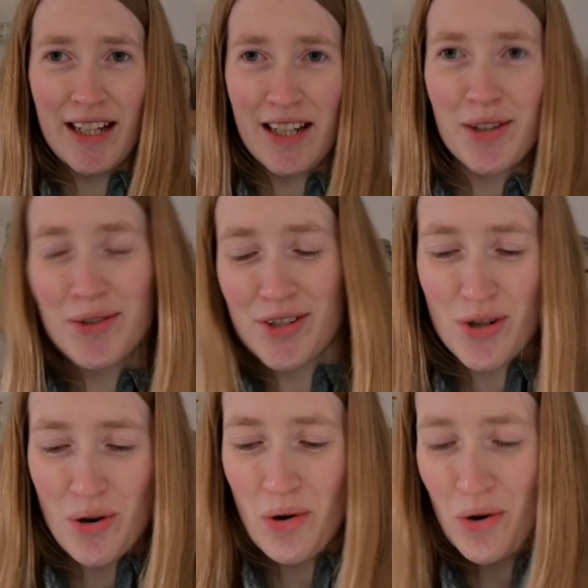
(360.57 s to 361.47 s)
kind of
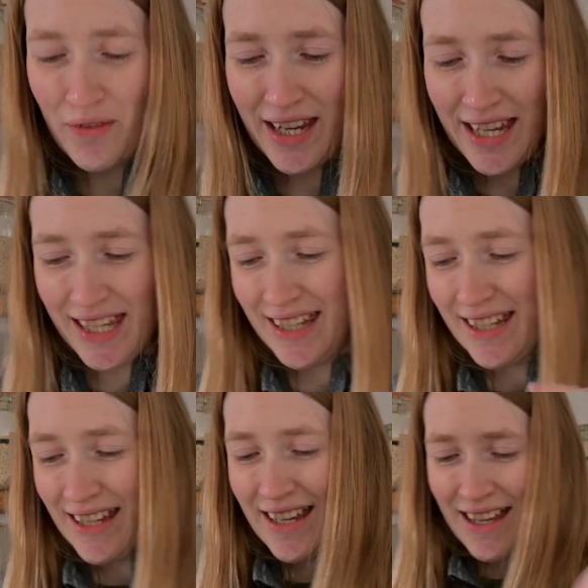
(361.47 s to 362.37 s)
cottagecore-y
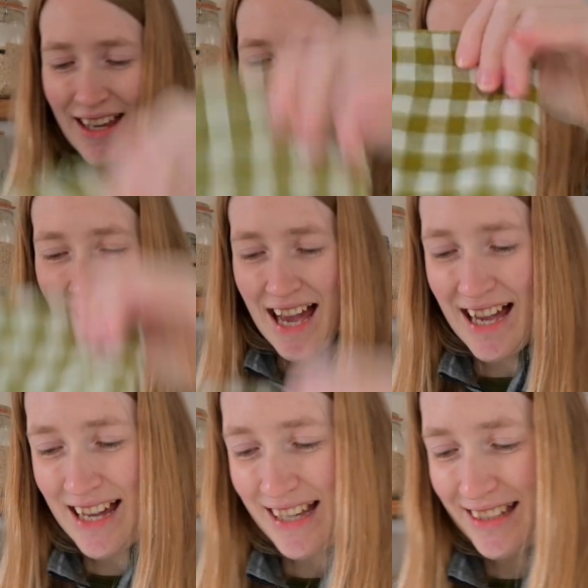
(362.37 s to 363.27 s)

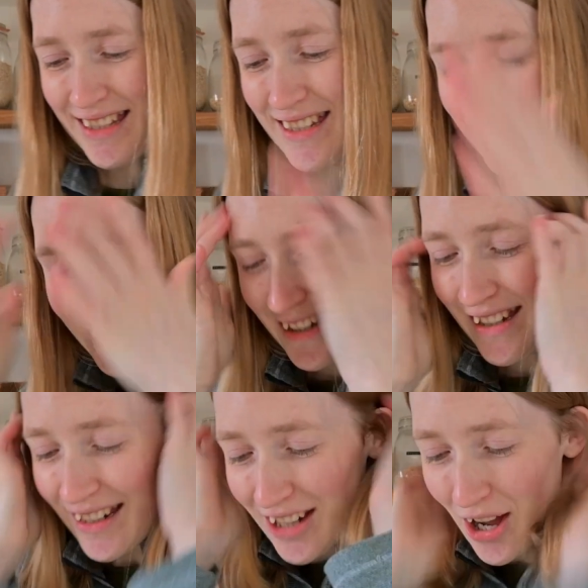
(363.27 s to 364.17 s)
and
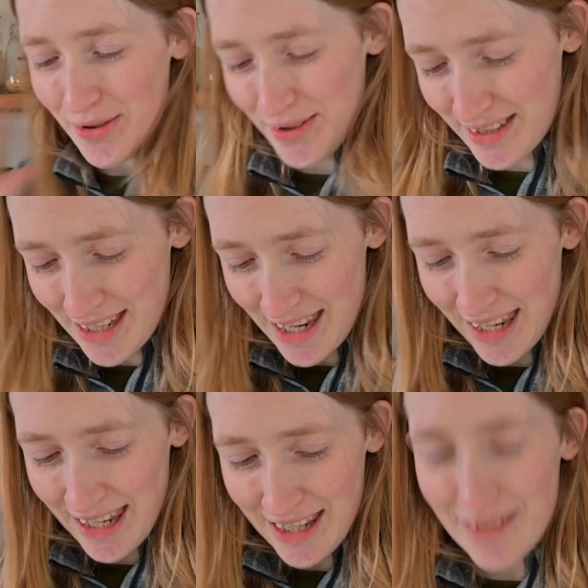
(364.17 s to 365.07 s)

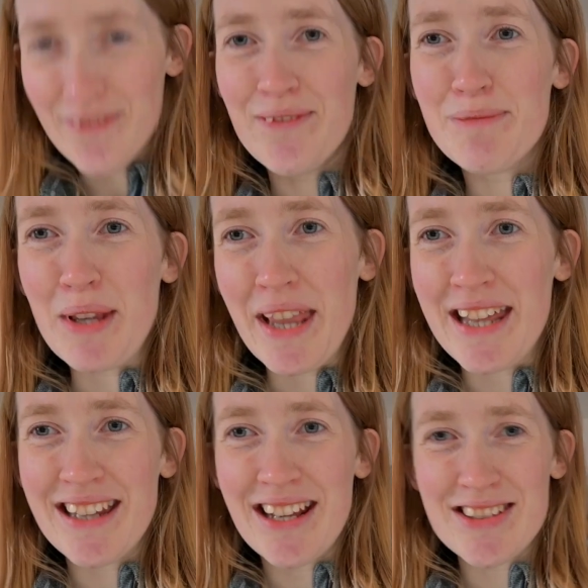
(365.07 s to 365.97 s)
cozy, but then
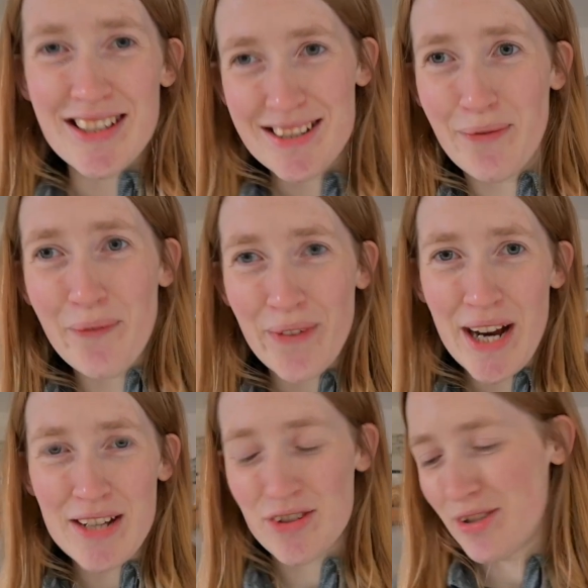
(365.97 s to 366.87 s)
like nice and
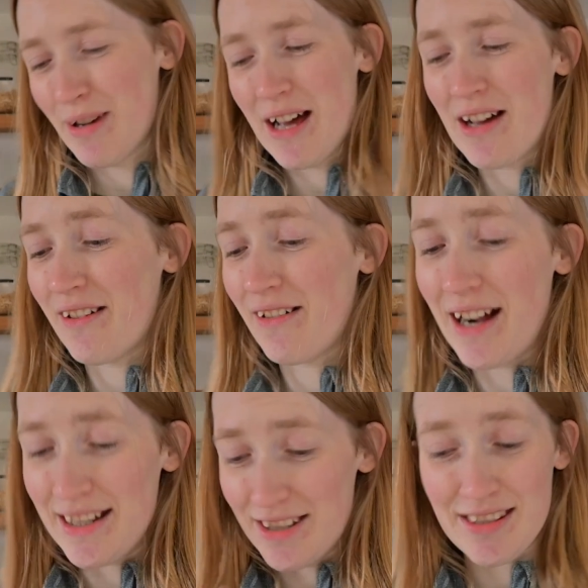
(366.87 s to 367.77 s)
fresh as well.
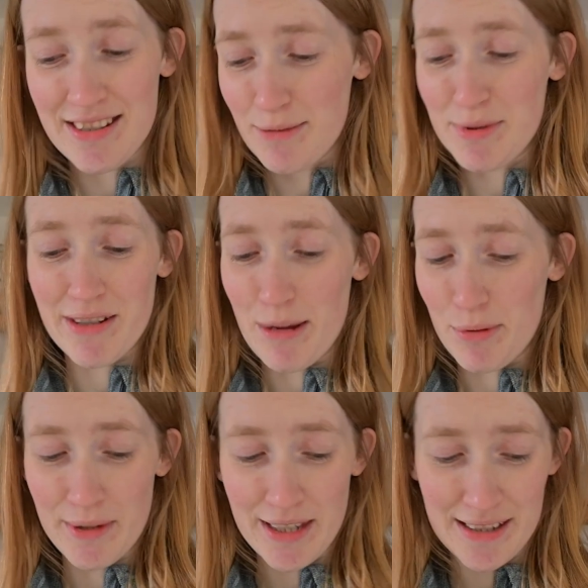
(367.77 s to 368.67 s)
I'm so happy
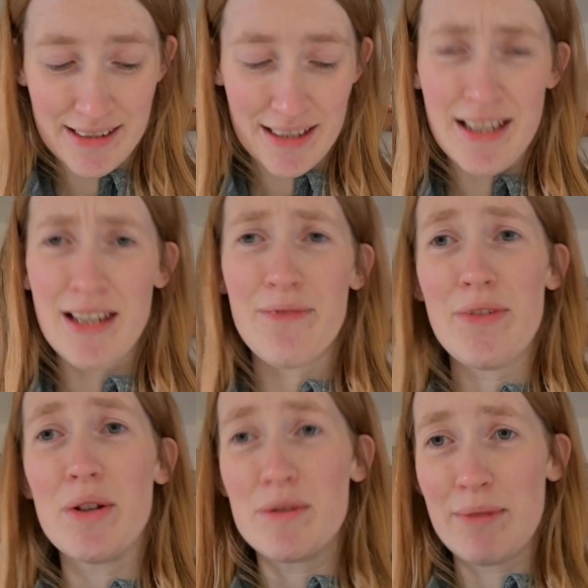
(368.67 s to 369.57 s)
with this. It
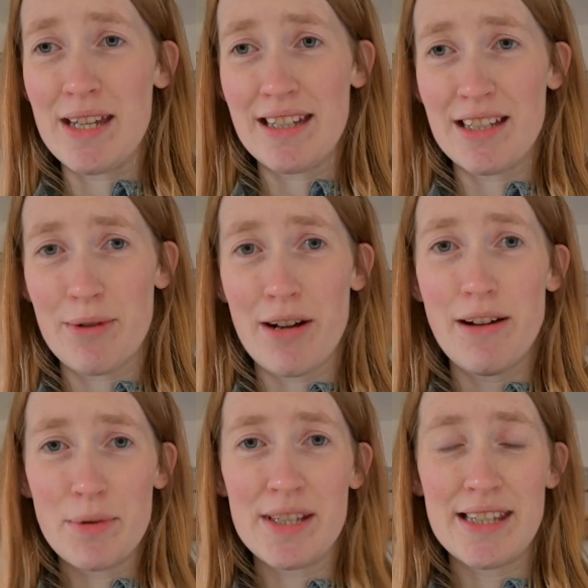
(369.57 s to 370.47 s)
feels amazing as well. I
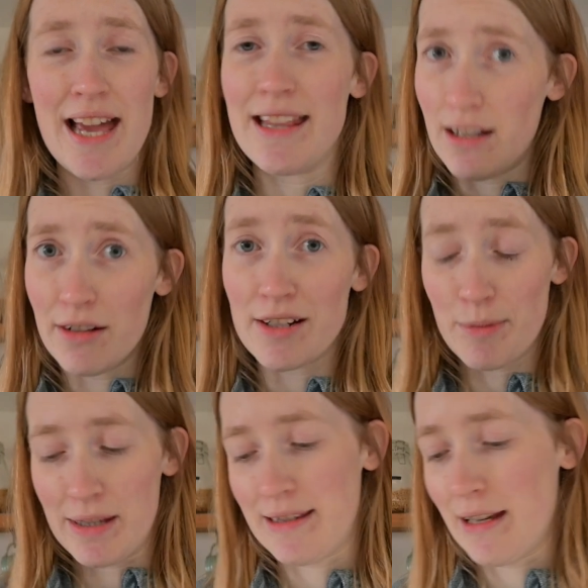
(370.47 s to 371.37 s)
would say they are
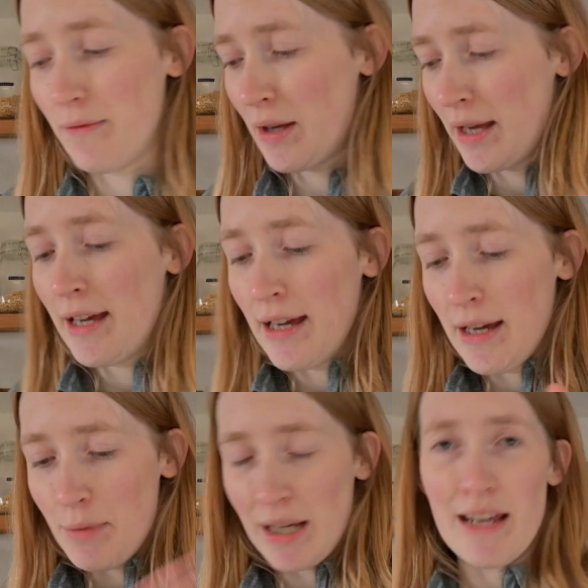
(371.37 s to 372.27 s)
expensive,
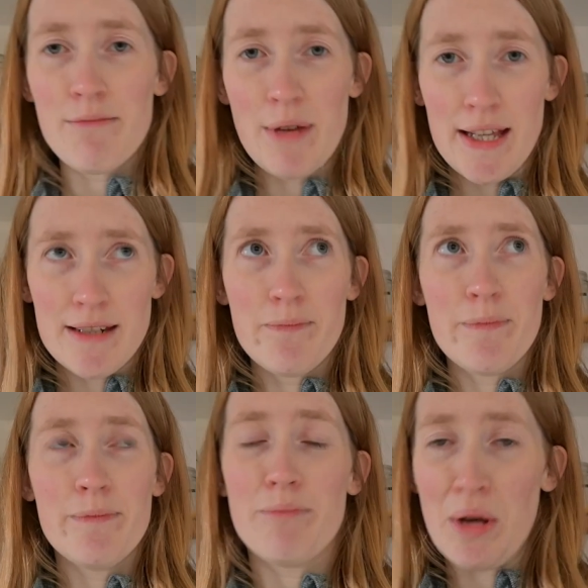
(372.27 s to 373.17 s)
pickle in bed,
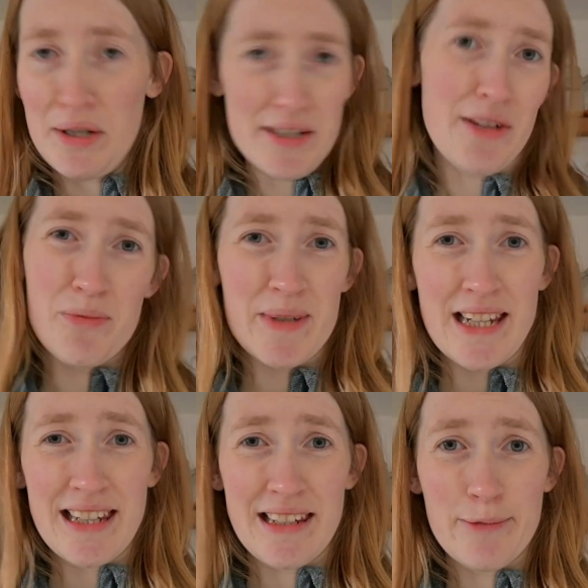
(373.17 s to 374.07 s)
but it's 100%
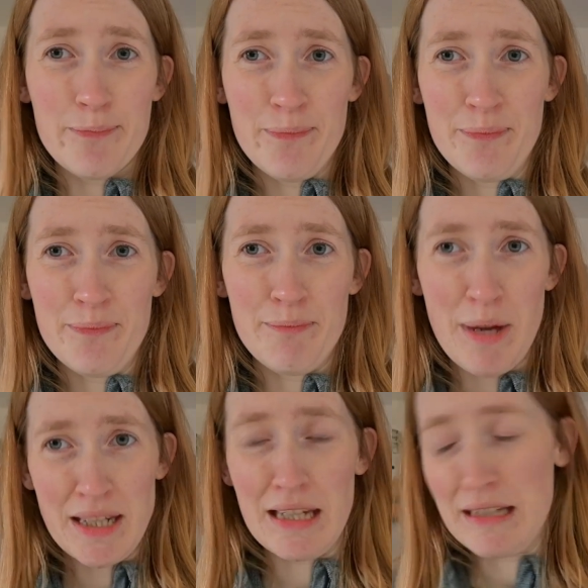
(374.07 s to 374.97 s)
linen
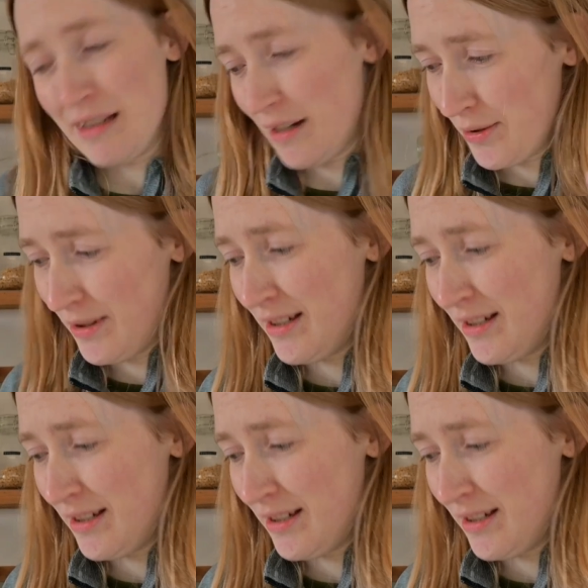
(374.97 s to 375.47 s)
bedding, so